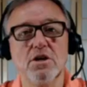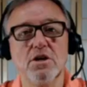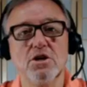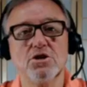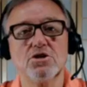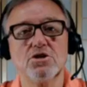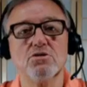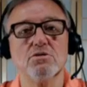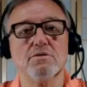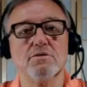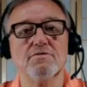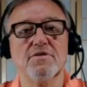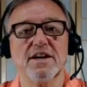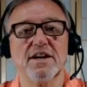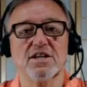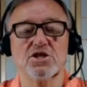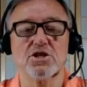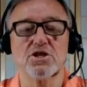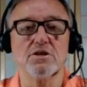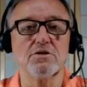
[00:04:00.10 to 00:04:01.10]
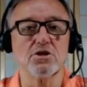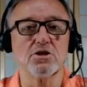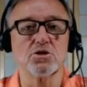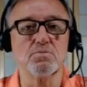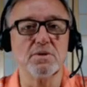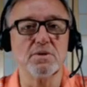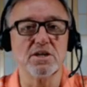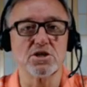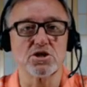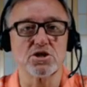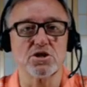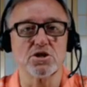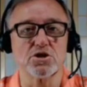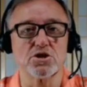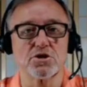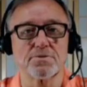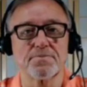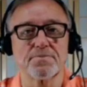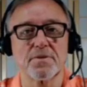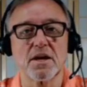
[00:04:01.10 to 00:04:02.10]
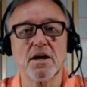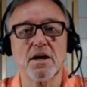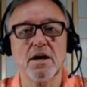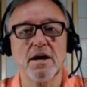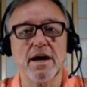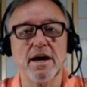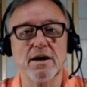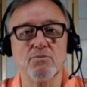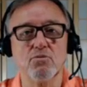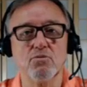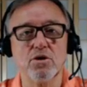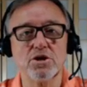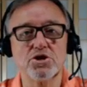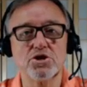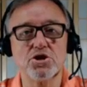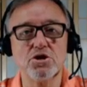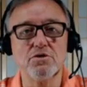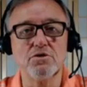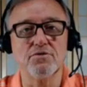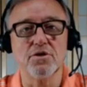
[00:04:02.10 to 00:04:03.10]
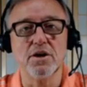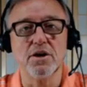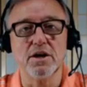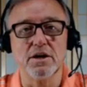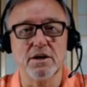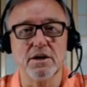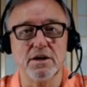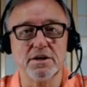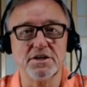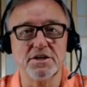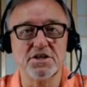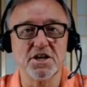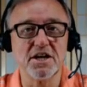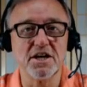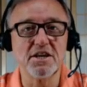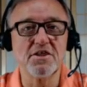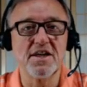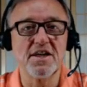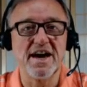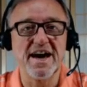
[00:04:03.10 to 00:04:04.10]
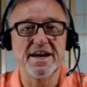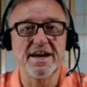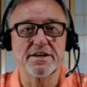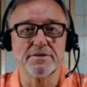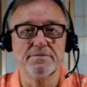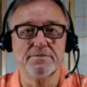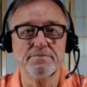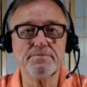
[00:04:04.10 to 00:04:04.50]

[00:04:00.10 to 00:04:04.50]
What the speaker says: to invest in this business. And once you've done that,